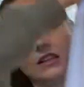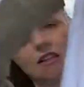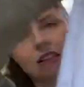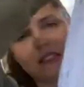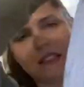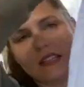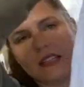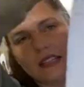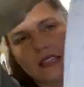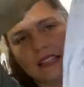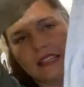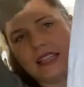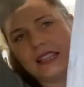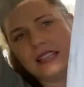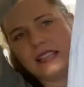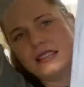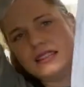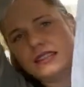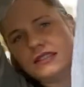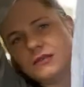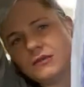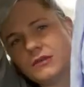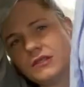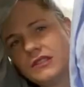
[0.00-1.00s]
Did I say that
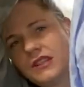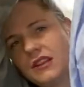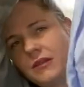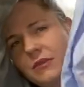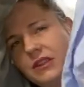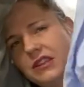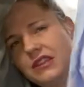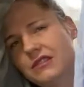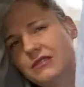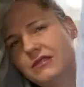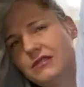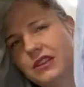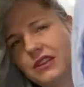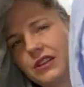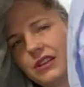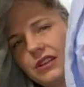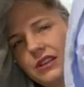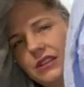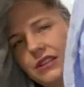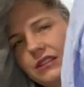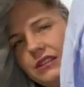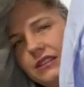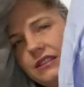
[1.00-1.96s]
this was Tommy Hilfiger?